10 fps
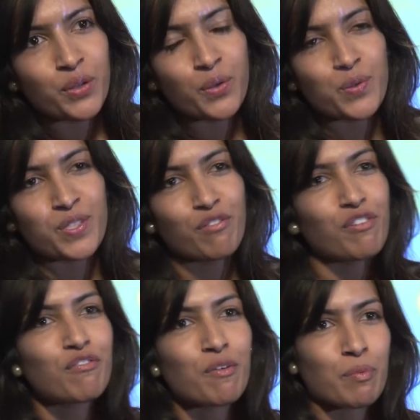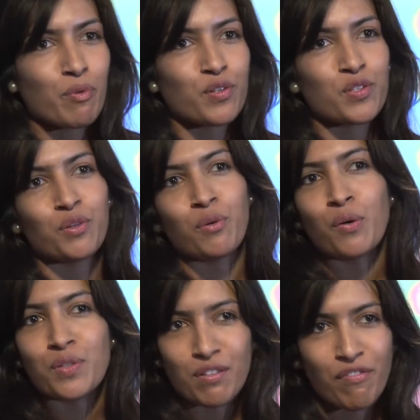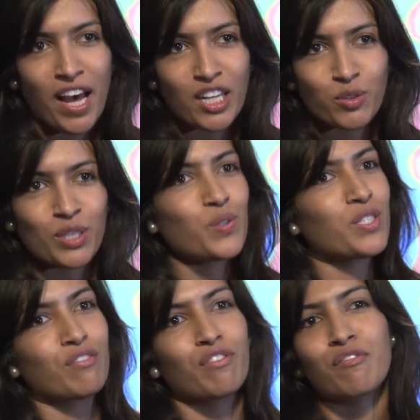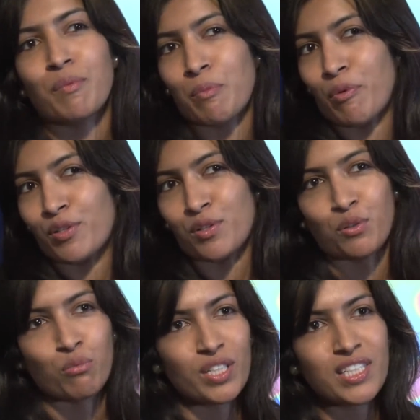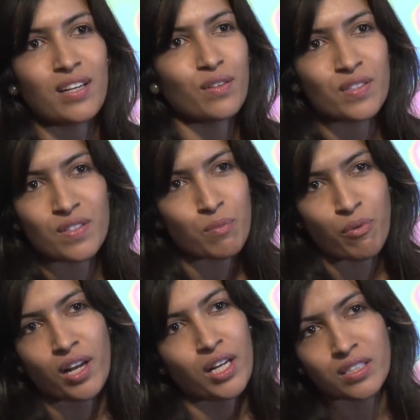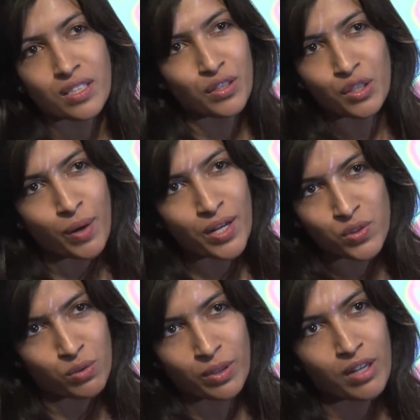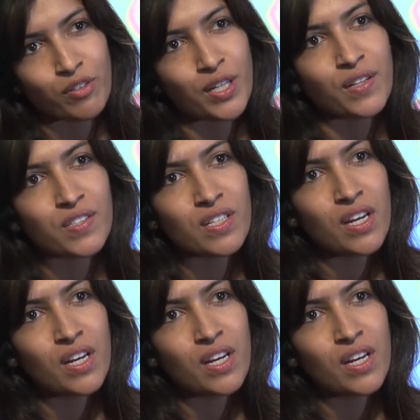who's different from the person who owns the factory, who's different from the person who retails the product in the US or wherever else.